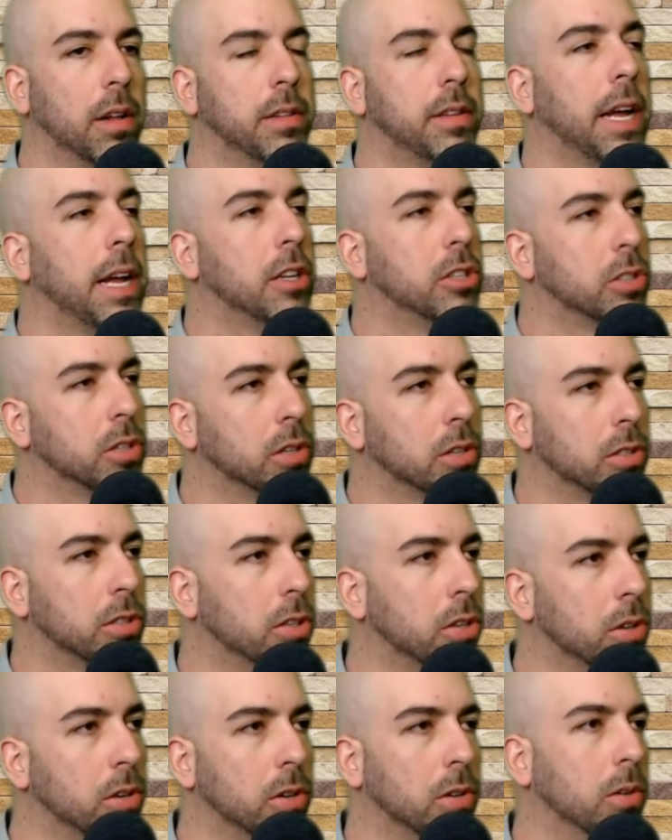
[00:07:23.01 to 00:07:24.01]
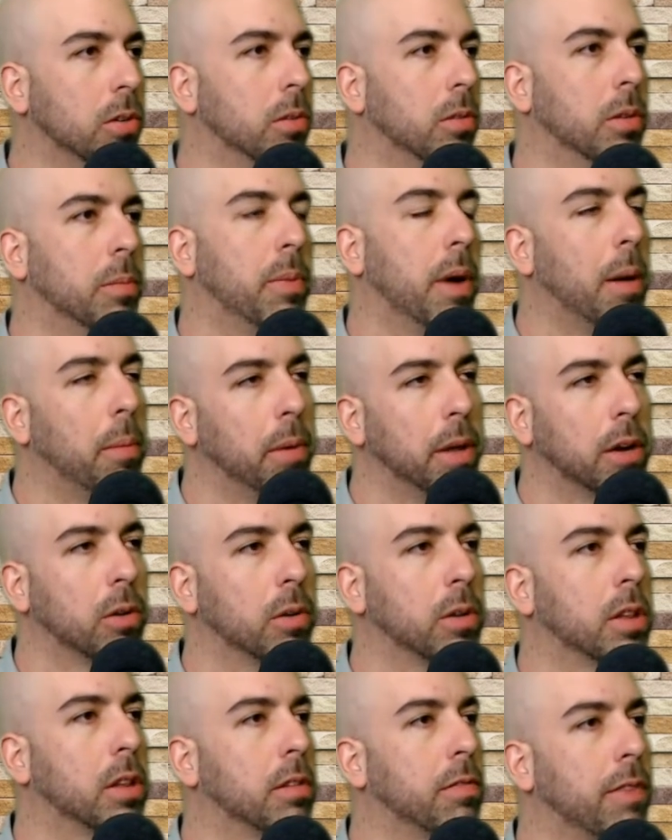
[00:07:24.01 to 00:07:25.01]
danger to the public
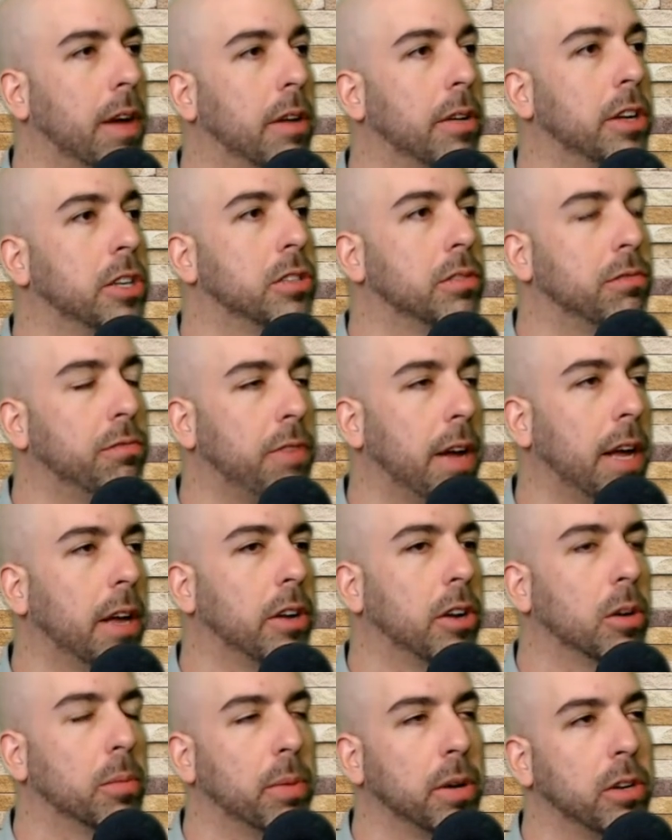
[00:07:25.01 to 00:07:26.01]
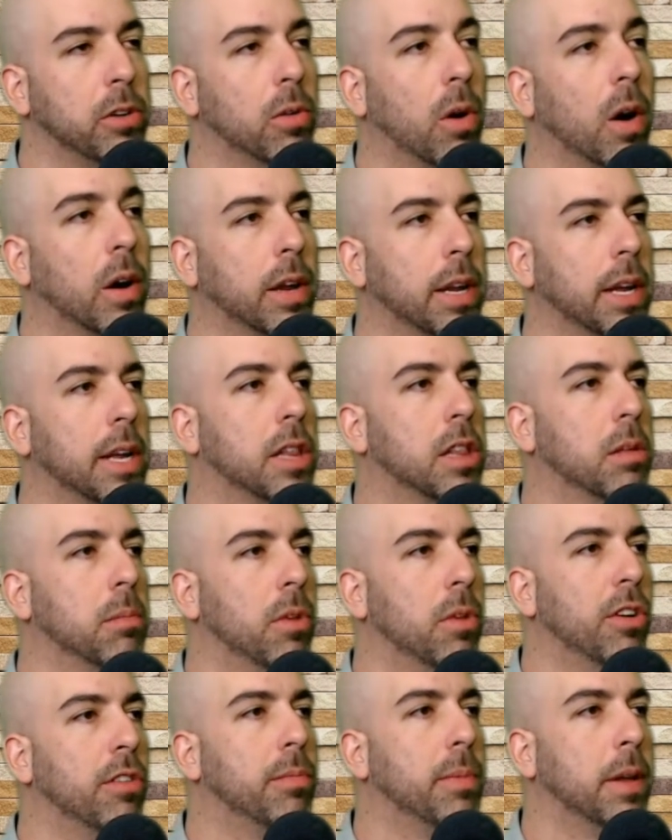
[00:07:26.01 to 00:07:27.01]
or it's a foundation failure, but you are going to get some
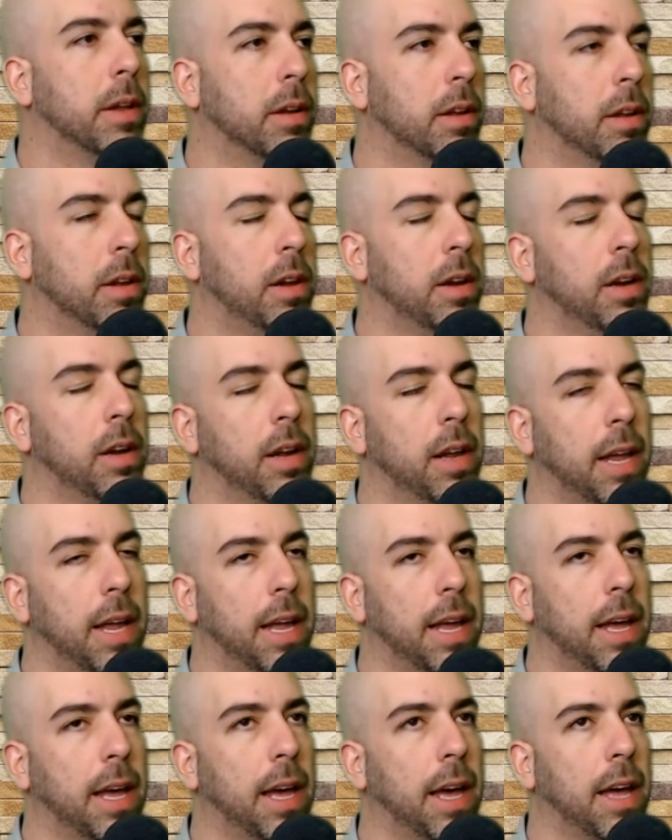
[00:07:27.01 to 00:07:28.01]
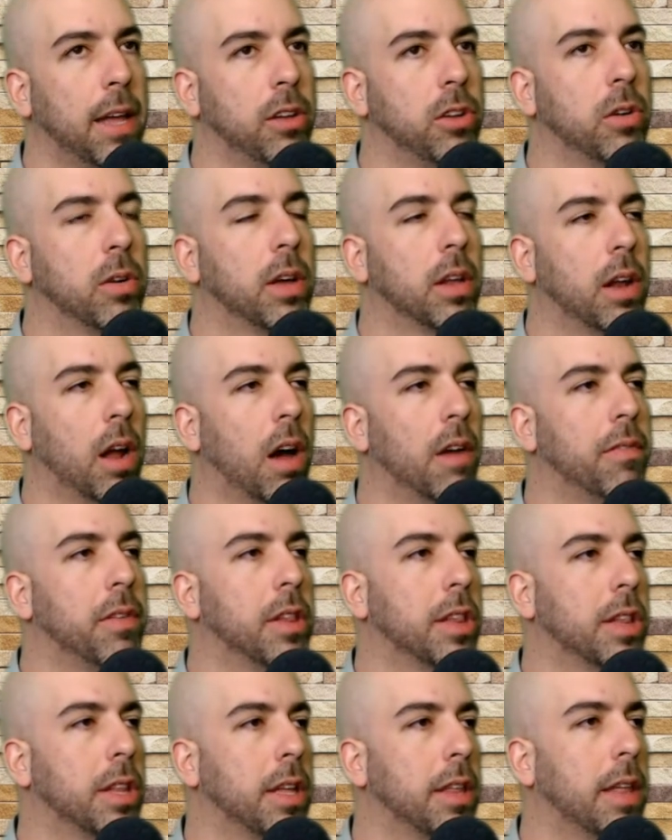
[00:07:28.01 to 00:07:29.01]
movement, and you can
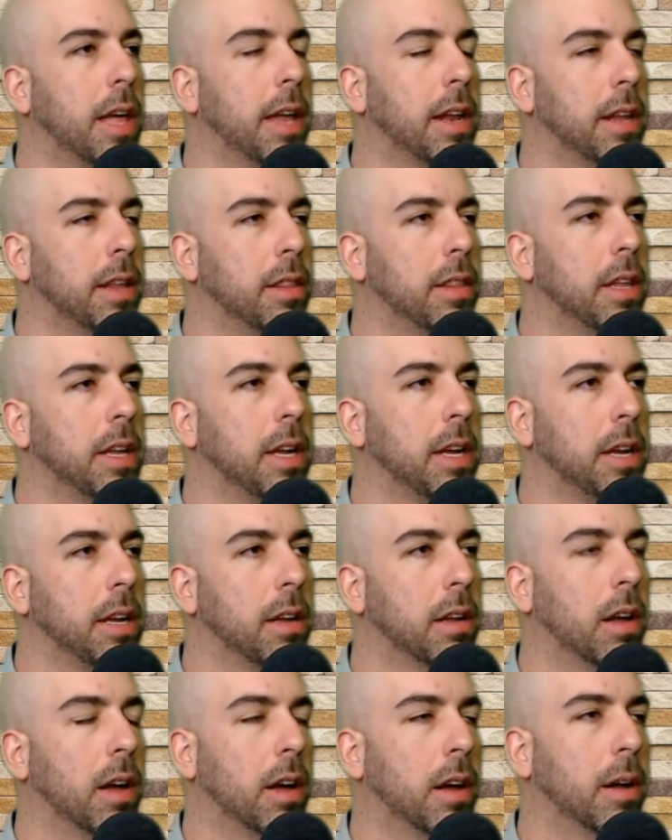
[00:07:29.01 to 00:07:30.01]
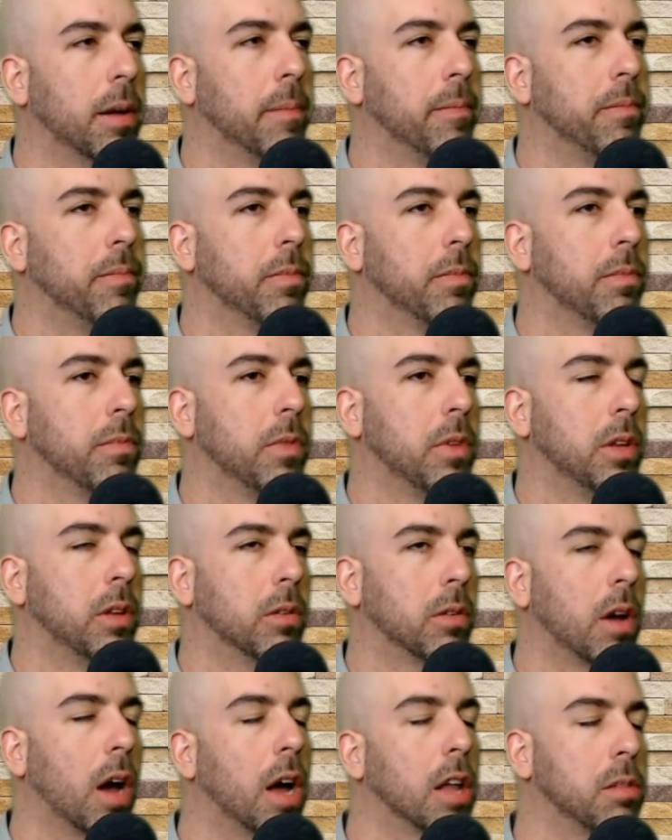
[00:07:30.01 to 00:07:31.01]
often see that in the
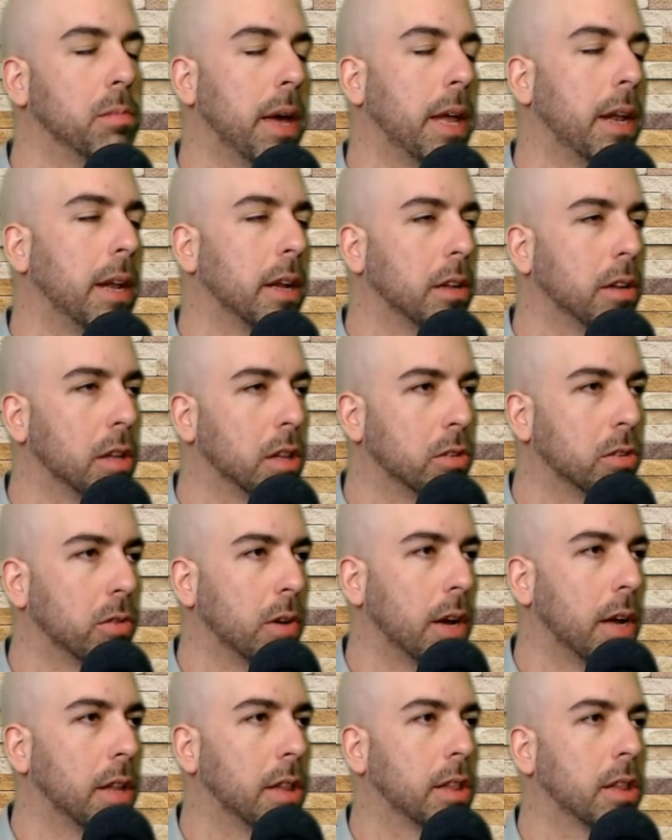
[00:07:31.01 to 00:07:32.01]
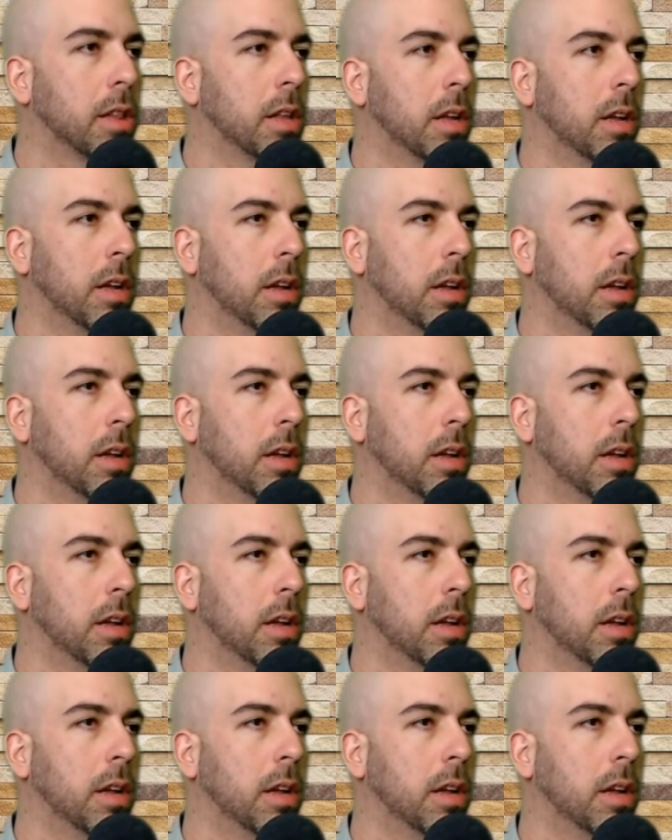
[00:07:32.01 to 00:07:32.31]
cosmetic distress